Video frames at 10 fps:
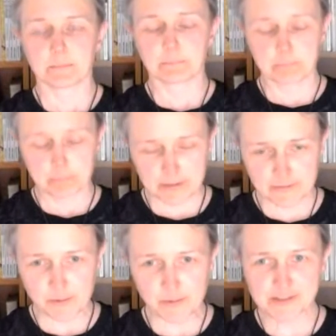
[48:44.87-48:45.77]
But of
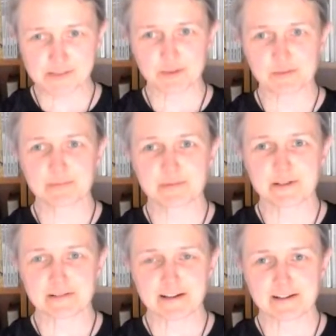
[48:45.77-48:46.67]
course,
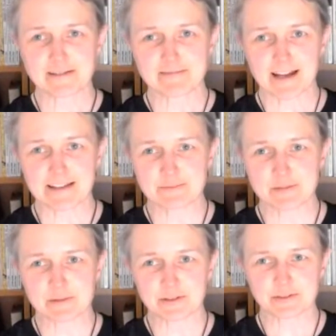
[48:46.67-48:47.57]
in reality, we were
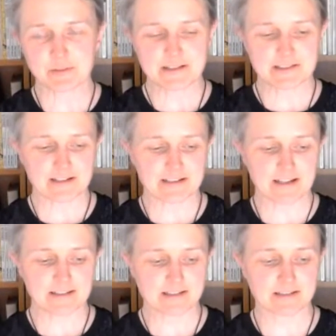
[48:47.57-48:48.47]
not quite done yet,
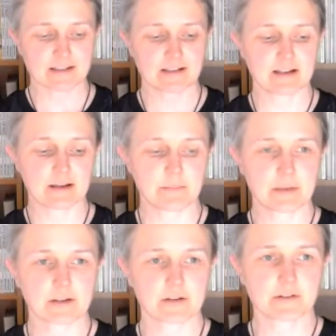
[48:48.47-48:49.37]

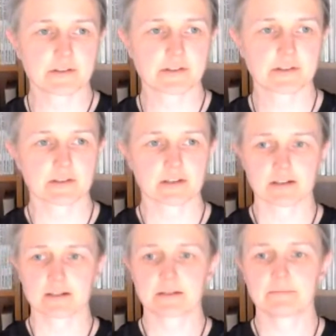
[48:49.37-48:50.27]
because
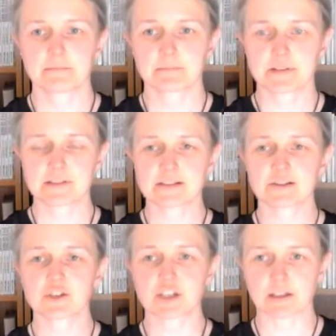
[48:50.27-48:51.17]
business
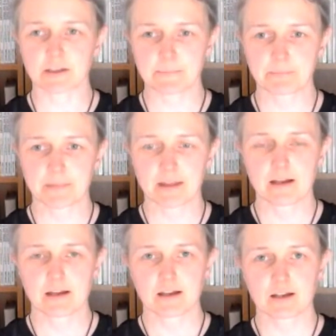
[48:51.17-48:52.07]
logic.
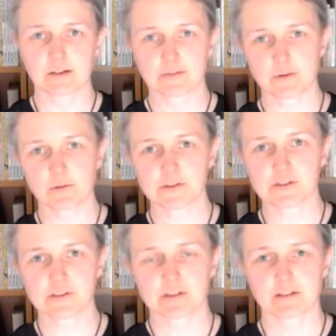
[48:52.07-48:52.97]
Of course,
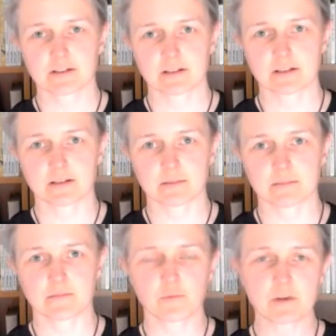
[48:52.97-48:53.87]

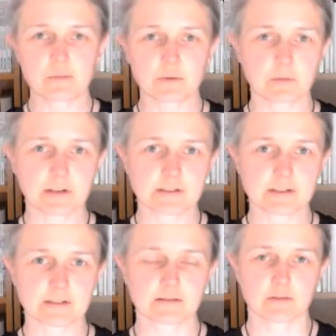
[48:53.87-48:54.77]
we would want
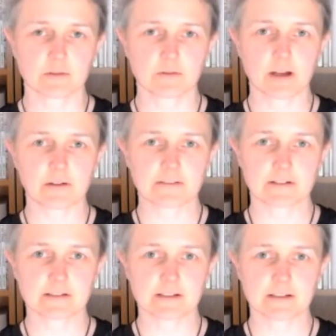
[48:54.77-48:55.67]
all our different
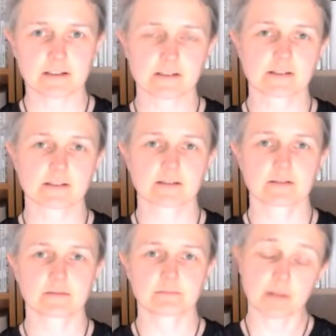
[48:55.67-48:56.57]
tenants,
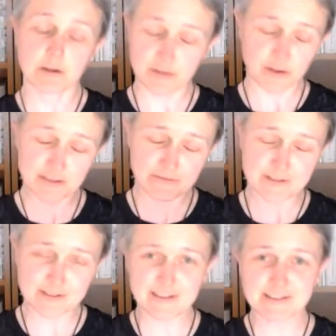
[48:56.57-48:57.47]
both our different
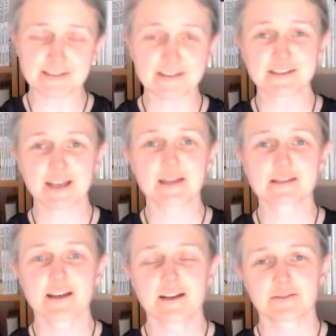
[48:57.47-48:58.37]
tenants in this case,
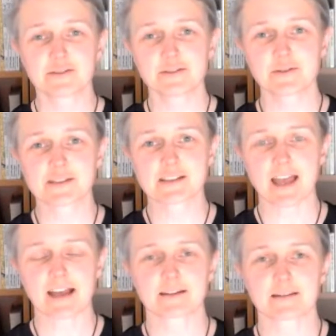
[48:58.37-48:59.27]
to use exactly
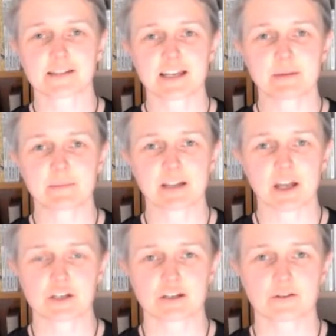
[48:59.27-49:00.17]
the same application
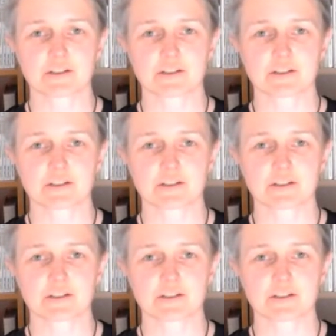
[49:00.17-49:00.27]
logic.